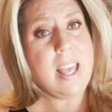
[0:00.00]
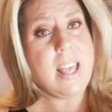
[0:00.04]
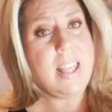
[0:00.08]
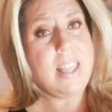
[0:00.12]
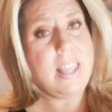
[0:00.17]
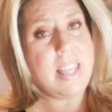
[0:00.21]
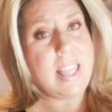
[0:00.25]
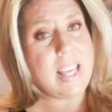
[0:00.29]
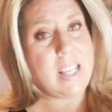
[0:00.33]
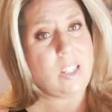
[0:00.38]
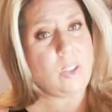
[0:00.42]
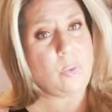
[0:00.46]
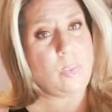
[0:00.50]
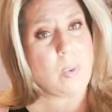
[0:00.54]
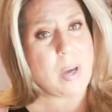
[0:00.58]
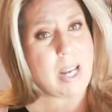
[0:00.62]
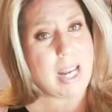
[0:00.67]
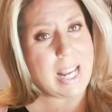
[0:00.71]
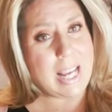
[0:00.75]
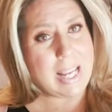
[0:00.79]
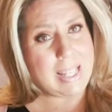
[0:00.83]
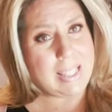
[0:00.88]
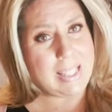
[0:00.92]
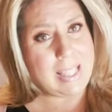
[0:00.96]
This one
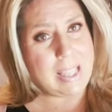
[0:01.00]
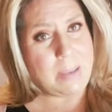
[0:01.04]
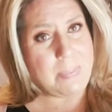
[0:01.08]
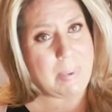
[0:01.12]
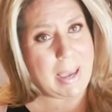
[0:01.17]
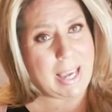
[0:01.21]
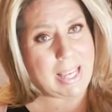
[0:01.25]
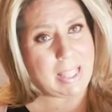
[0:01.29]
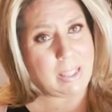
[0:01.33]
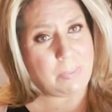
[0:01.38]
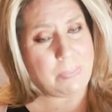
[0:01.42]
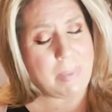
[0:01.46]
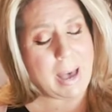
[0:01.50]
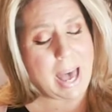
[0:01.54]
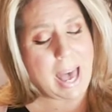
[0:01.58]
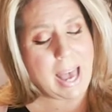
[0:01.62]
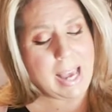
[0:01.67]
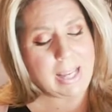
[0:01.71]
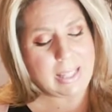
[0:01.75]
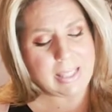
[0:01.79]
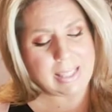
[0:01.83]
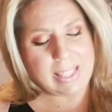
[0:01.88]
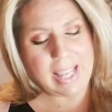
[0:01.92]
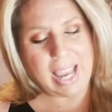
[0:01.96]
is the base
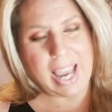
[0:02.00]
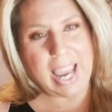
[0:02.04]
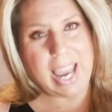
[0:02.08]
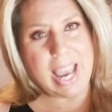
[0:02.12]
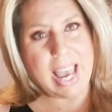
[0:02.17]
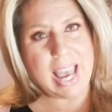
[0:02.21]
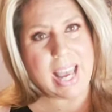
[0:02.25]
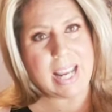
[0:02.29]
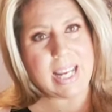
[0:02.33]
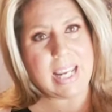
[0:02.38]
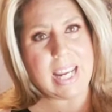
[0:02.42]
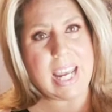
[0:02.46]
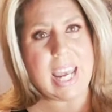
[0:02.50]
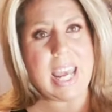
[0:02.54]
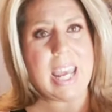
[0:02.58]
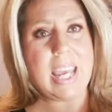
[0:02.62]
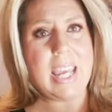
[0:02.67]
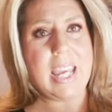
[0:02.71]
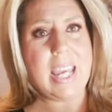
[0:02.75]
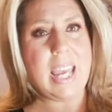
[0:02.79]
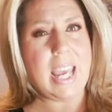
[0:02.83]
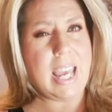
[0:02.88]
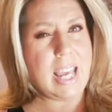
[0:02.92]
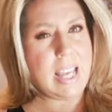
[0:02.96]
box, and
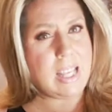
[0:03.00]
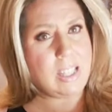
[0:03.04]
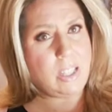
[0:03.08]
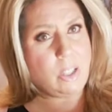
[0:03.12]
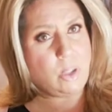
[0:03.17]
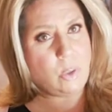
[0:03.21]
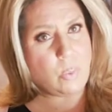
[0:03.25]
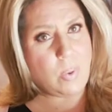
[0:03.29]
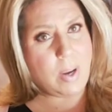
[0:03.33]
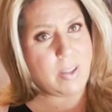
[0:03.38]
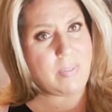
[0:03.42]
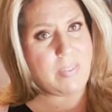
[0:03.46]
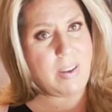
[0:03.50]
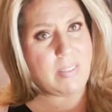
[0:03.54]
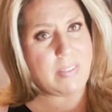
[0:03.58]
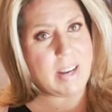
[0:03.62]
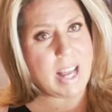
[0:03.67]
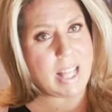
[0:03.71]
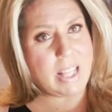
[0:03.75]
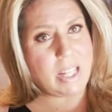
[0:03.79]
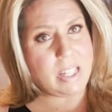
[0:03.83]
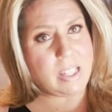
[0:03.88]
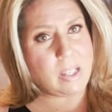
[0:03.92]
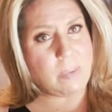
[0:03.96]
it is
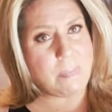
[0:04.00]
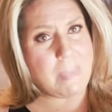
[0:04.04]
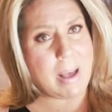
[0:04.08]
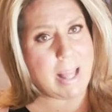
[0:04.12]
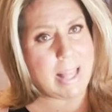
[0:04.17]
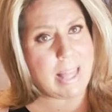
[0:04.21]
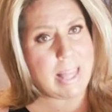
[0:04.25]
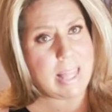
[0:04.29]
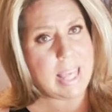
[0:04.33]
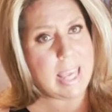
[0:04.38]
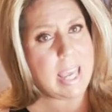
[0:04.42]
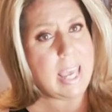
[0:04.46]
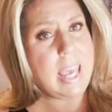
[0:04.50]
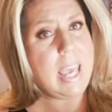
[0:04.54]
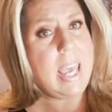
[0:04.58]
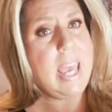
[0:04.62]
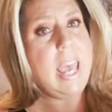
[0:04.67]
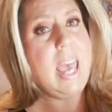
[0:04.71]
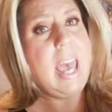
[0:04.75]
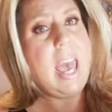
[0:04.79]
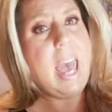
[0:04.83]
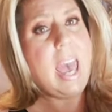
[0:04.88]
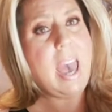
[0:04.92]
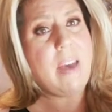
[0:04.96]
$25 a month.
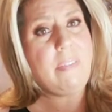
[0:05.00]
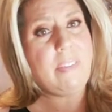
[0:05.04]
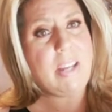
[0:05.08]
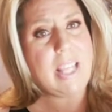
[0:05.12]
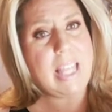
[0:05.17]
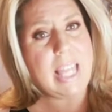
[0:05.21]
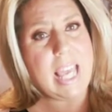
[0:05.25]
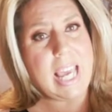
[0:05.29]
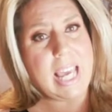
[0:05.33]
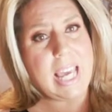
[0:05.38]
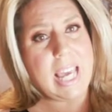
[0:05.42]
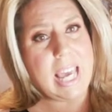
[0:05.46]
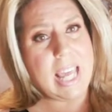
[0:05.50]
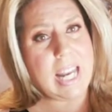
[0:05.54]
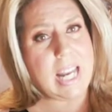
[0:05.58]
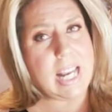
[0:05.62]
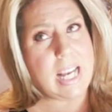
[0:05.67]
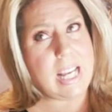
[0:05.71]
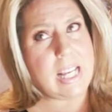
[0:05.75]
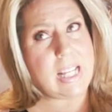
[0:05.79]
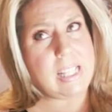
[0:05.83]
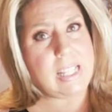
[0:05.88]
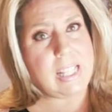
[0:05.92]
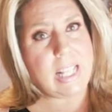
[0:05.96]
Everything in it
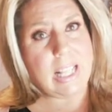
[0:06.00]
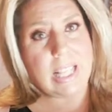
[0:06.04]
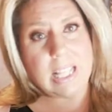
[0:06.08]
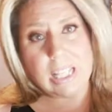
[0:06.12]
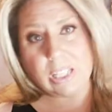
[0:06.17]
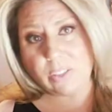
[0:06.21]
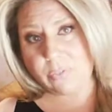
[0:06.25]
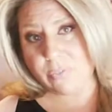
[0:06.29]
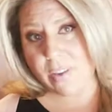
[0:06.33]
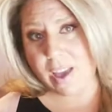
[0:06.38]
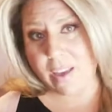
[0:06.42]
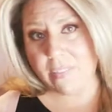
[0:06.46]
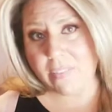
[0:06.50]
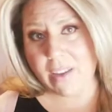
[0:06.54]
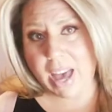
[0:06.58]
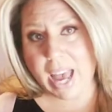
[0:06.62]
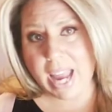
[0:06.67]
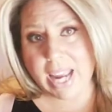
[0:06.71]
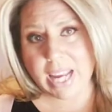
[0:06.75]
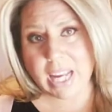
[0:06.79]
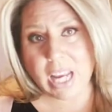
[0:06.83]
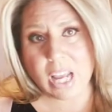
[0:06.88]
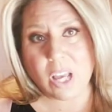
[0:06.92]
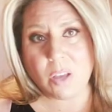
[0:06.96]
is at least five
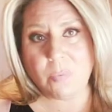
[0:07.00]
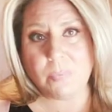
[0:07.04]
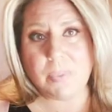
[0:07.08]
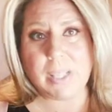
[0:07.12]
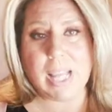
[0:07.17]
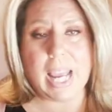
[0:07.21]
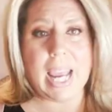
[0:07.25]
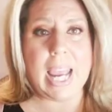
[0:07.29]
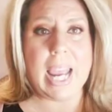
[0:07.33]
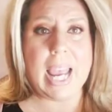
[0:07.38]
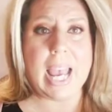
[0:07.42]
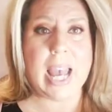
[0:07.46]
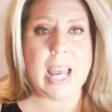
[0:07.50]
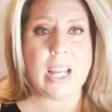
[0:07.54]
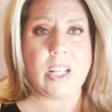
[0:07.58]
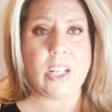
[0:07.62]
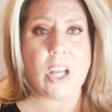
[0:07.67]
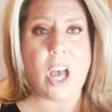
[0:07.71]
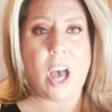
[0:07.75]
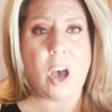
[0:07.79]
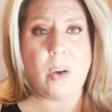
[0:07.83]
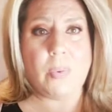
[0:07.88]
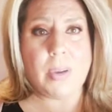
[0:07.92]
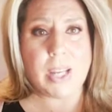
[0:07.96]
items and
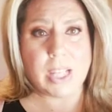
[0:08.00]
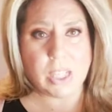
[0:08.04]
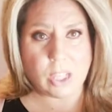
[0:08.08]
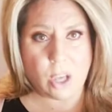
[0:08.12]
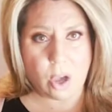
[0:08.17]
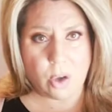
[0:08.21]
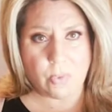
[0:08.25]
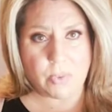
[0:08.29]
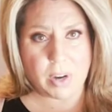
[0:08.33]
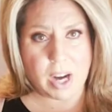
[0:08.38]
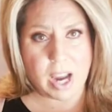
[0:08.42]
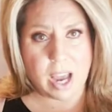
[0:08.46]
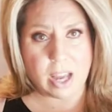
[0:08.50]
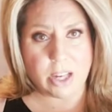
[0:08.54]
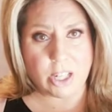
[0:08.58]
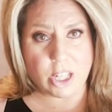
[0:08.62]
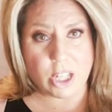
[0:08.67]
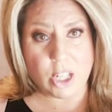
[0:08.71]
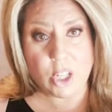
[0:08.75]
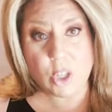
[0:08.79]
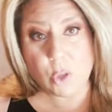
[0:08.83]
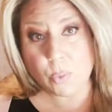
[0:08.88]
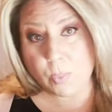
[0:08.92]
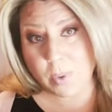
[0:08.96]
always over
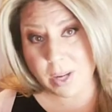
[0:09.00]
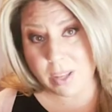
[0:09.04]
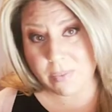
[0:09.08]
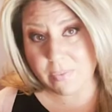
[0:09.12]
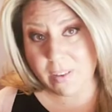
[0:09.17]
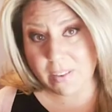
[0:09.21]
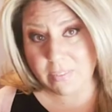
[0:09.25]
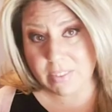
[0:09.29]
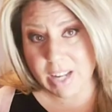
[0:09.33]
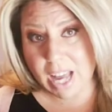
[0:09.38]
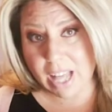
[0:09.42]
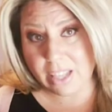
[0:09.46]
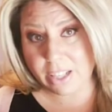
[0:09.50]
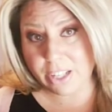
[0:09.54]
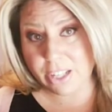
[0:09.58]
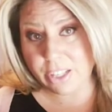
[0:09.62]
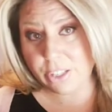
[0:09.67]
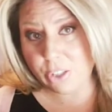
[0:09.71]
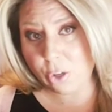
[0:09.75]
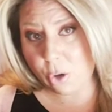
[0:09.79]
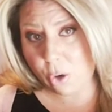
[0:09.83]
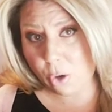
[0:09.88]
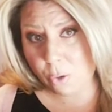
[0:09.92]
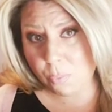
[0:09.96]

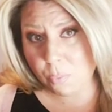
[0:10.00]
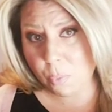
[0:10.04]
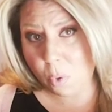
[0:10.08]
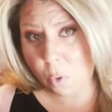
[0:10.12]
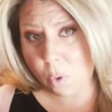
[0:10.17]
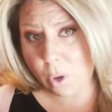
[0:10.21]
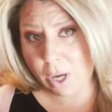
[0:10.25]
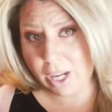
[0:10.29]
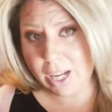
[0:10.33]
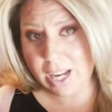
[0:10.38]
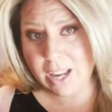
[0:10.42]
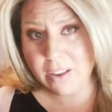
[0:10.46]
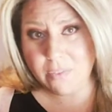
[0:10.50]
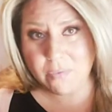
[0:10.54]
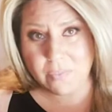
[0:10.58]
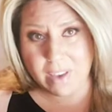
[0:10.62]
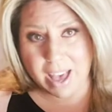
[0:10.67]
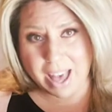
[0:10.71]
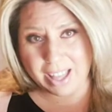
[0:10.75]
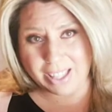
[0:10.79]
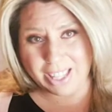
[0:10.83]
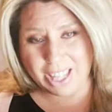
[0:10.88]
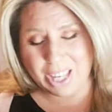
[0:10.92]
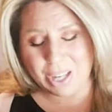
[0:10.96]
$125 or more in
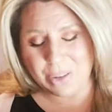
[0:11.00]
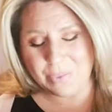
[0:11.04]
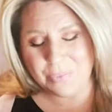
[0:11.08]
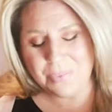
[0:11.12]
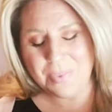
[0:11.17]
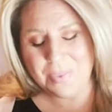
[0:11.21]
value.